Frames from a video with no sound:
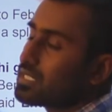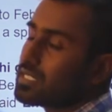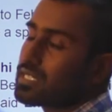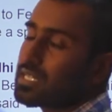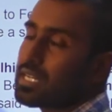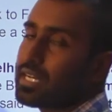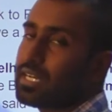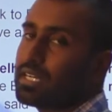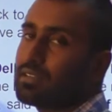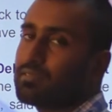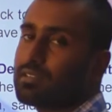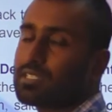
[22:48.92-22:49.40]

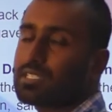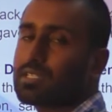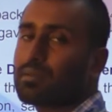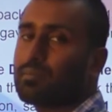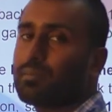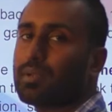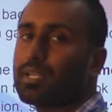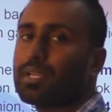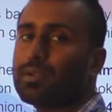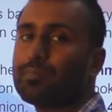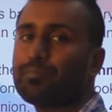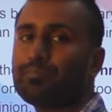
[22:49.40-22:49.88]
Legislative
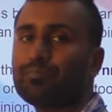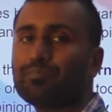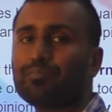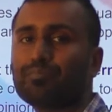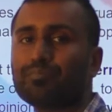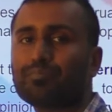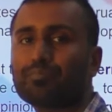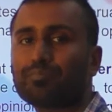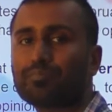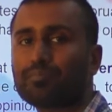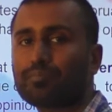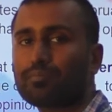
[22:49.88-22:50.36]
Assembly.
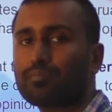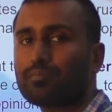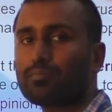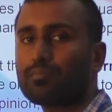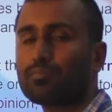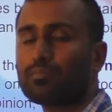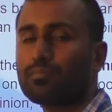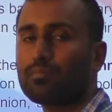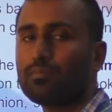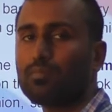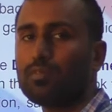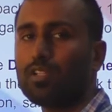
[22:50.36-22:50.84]

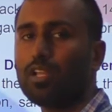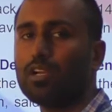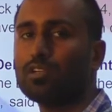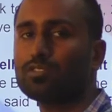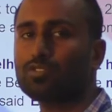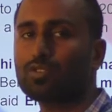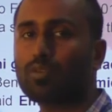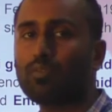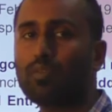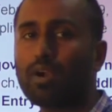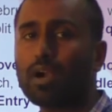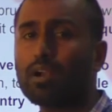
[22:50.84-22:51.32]

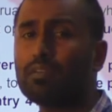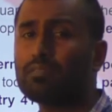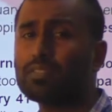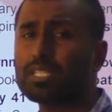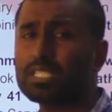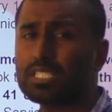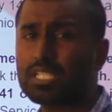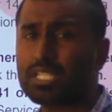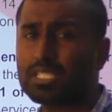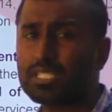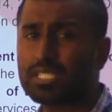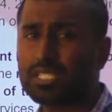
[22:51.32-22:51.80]
So one of
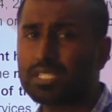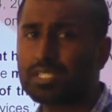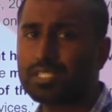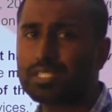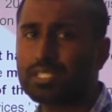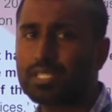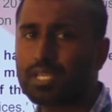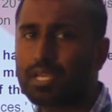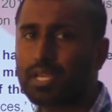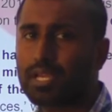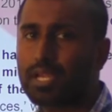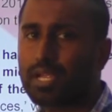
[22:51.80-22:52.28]
the
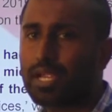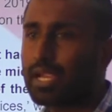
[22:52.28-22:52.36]
judges